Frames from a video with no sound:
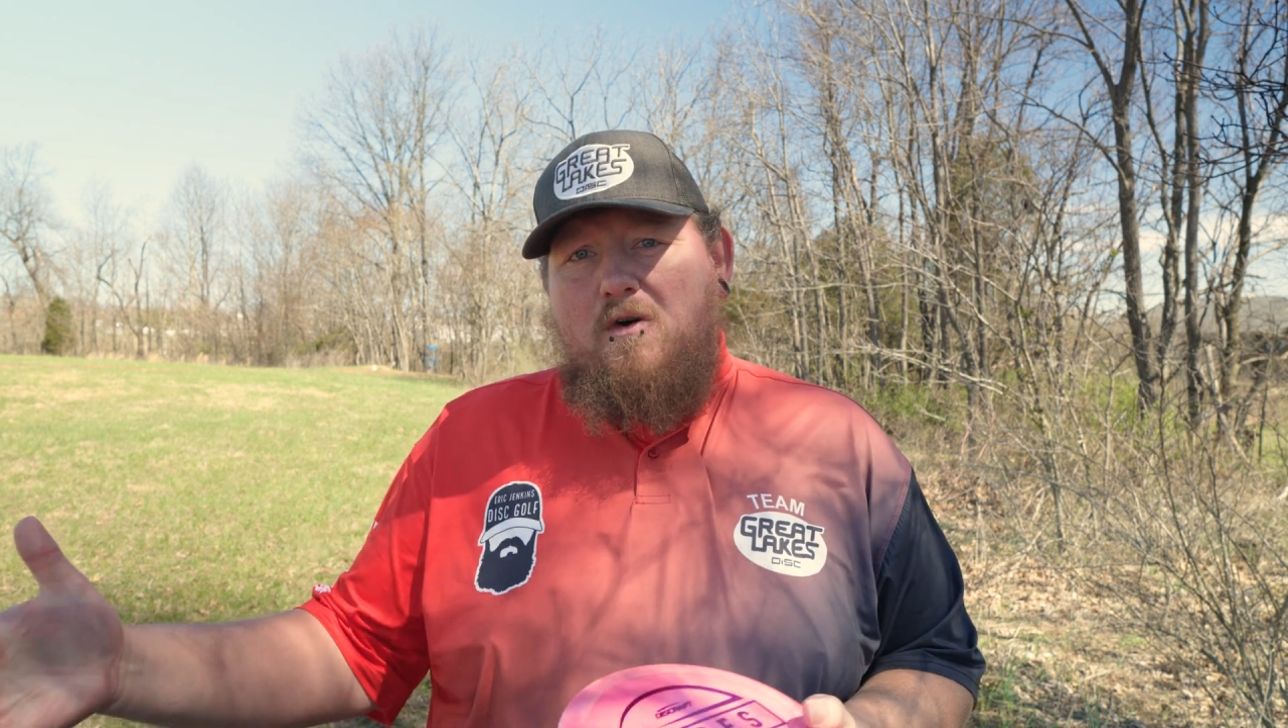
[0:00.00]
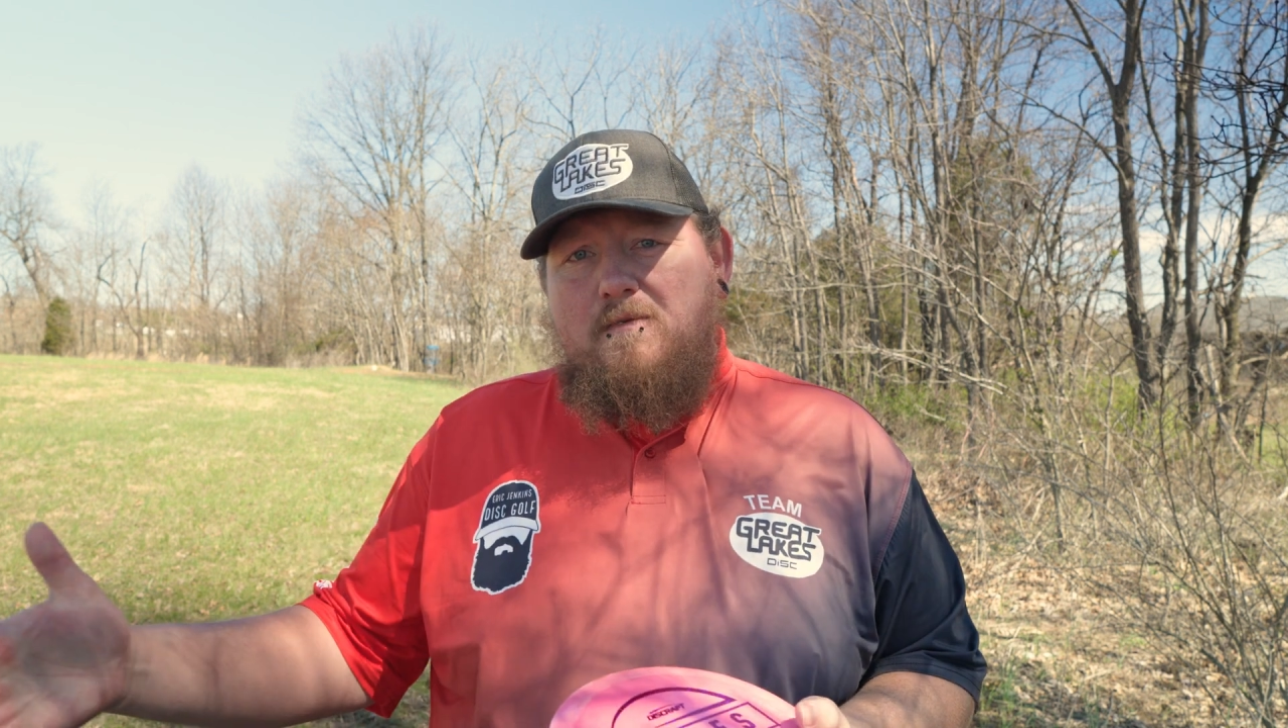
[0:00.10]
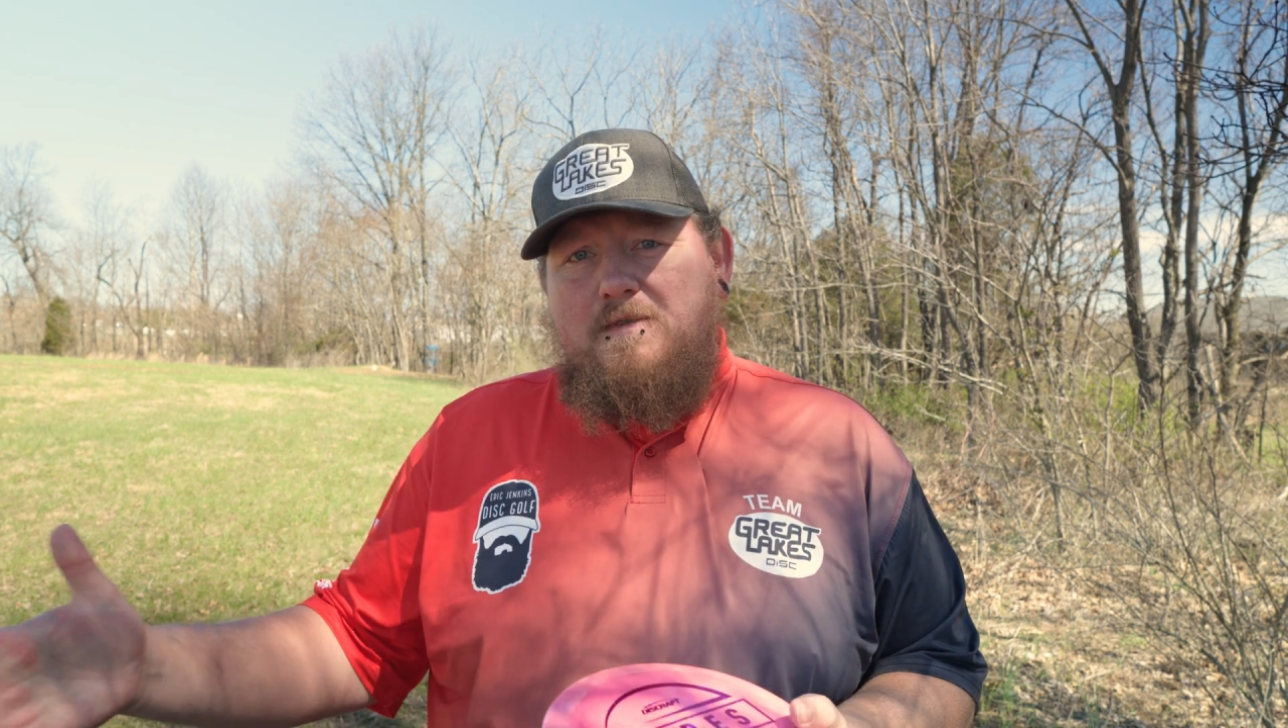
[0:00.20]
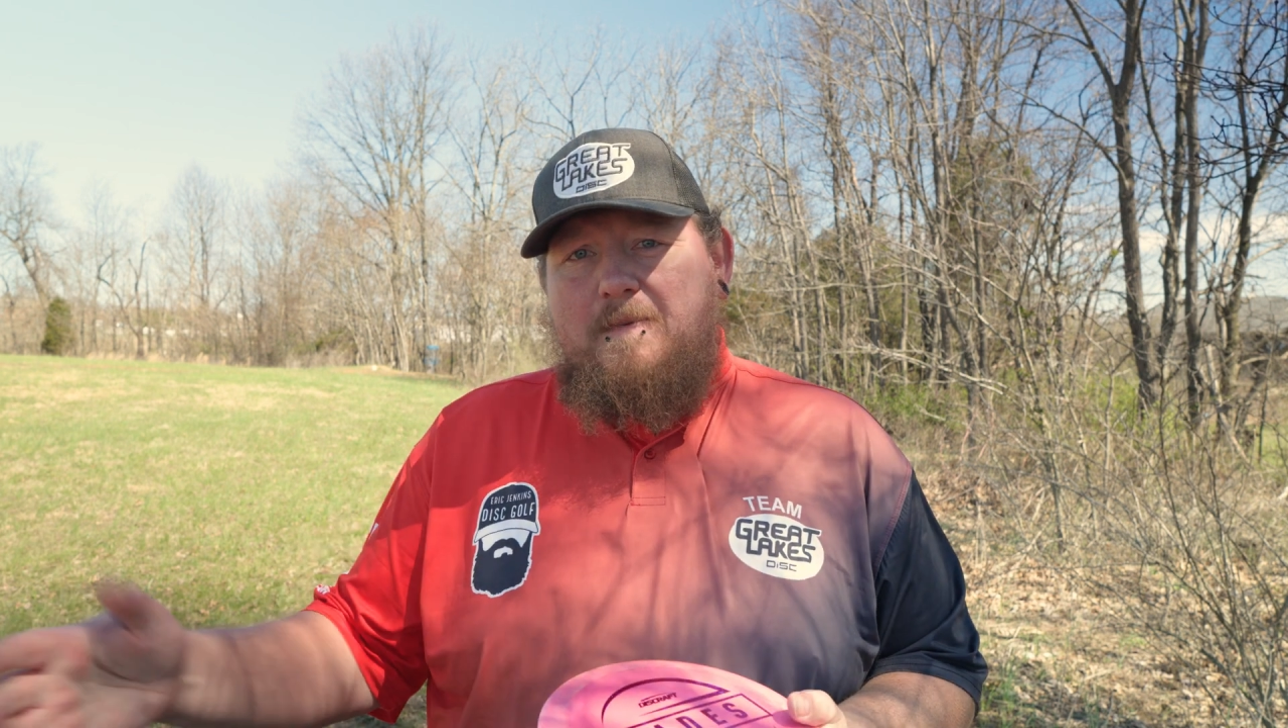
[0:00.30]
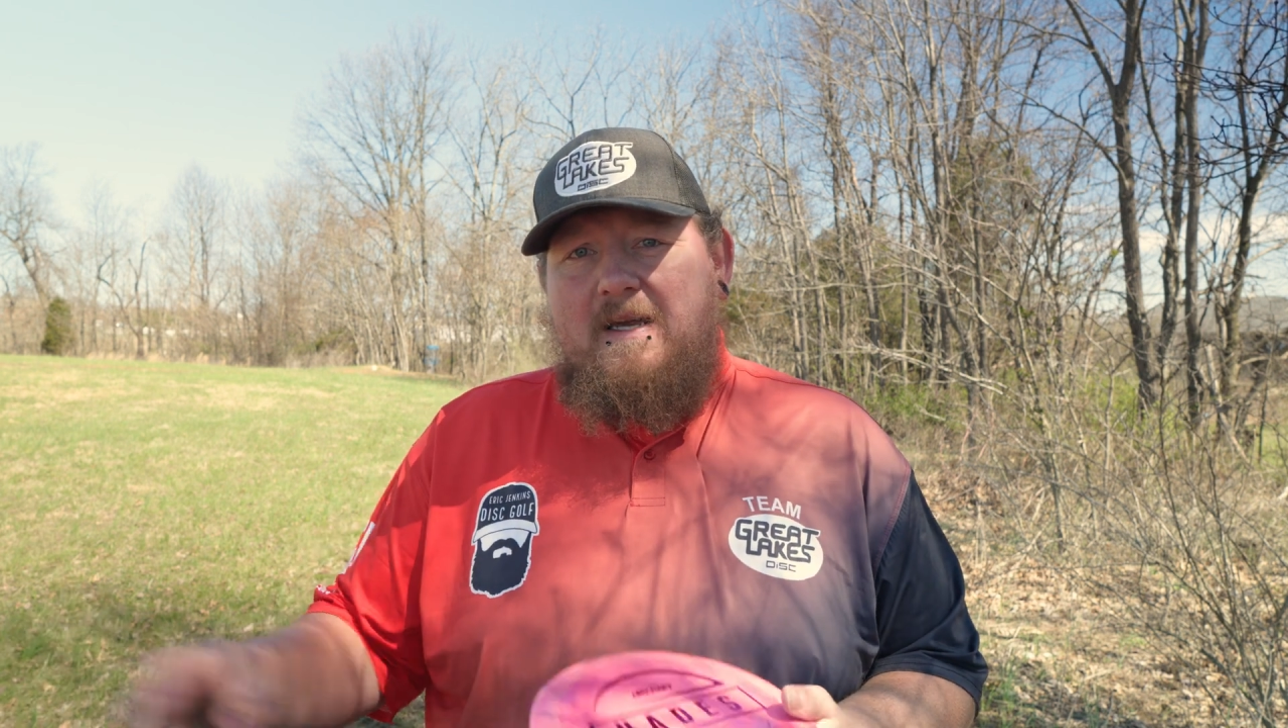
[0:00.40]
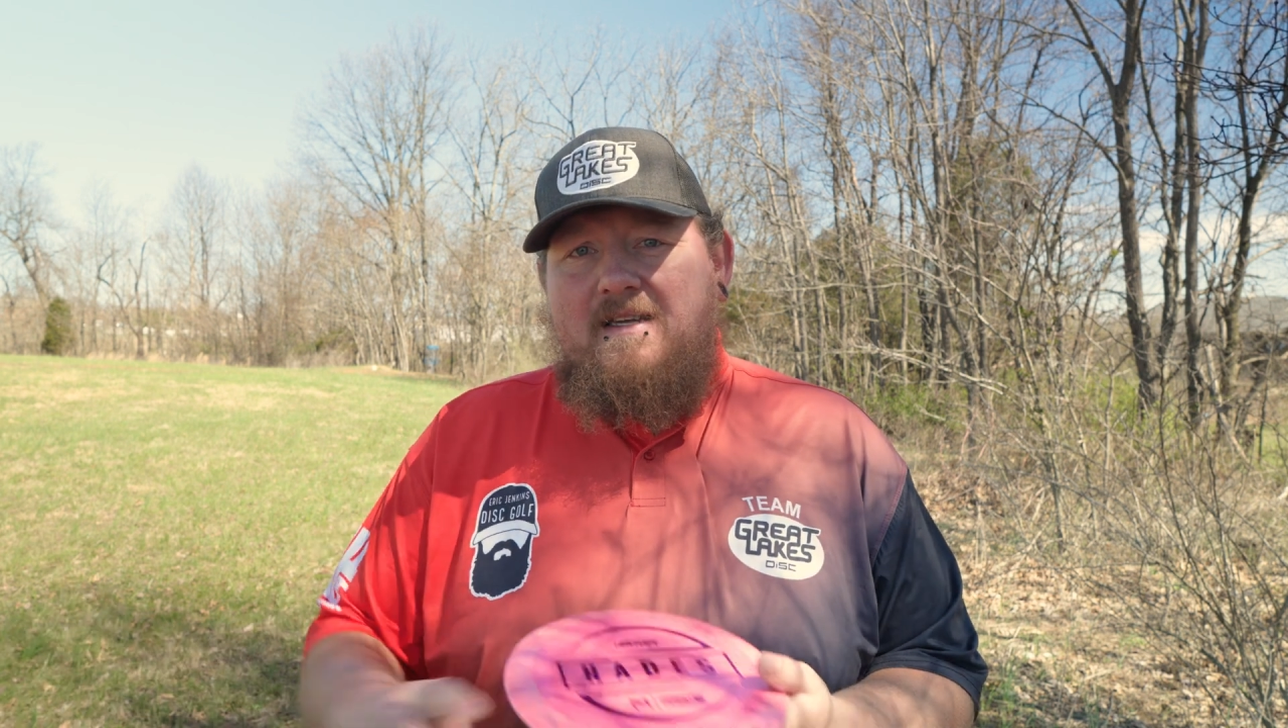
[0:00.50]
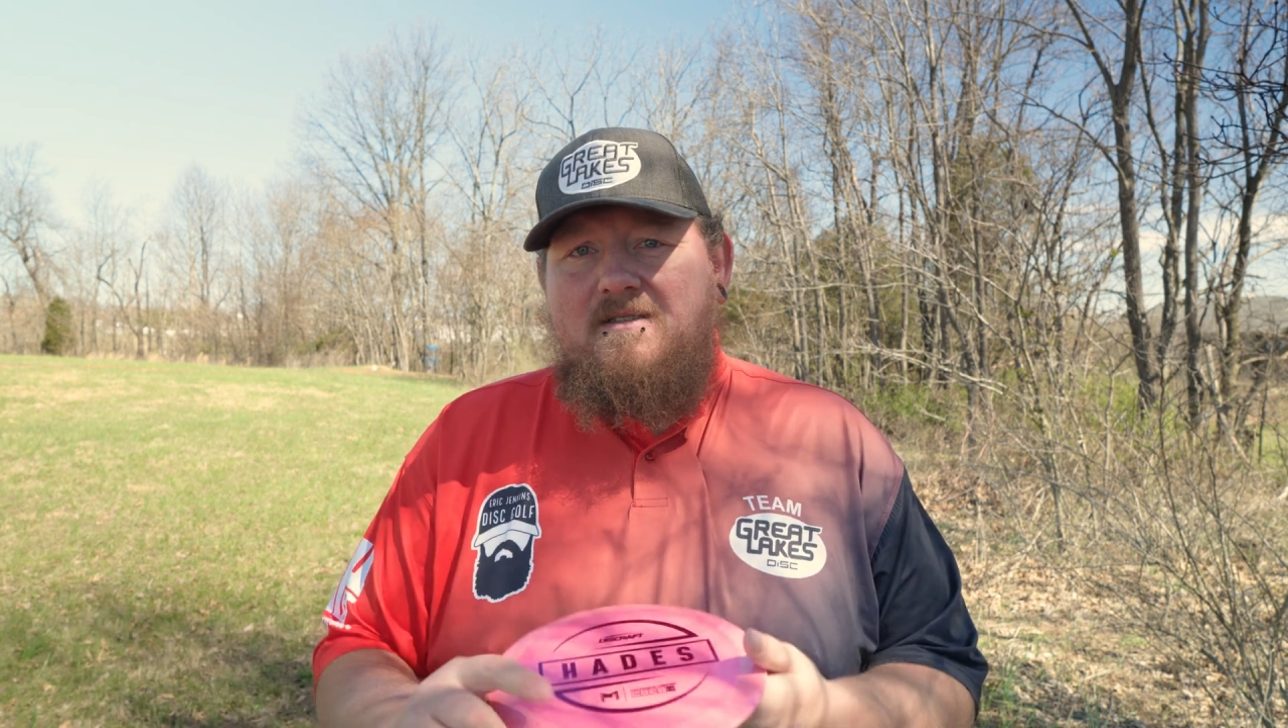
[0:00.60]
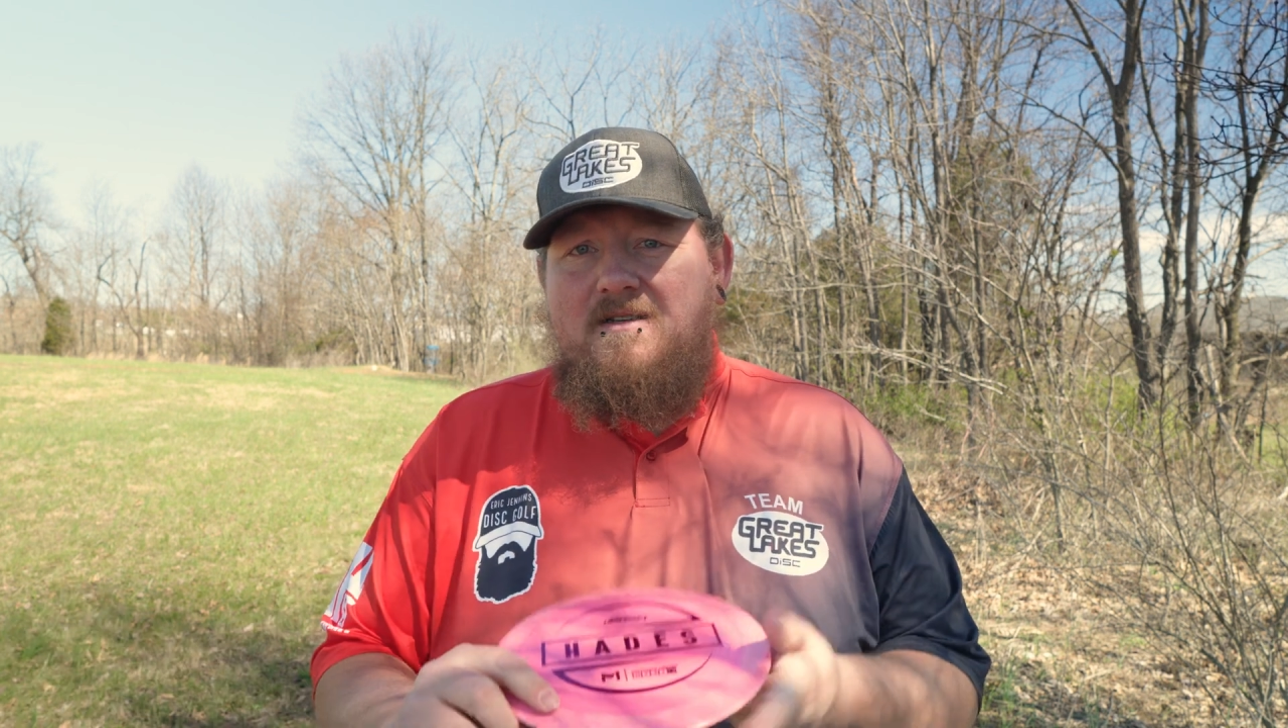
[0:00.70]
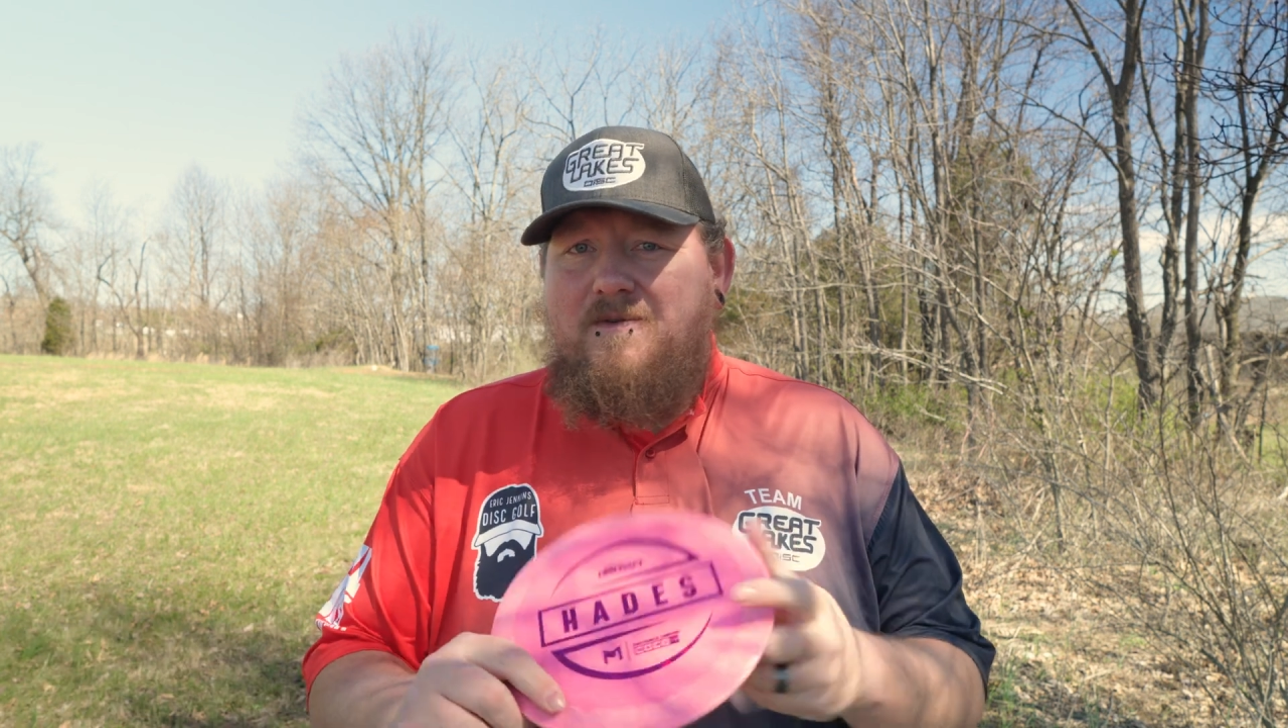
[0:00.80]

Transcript: arm speed to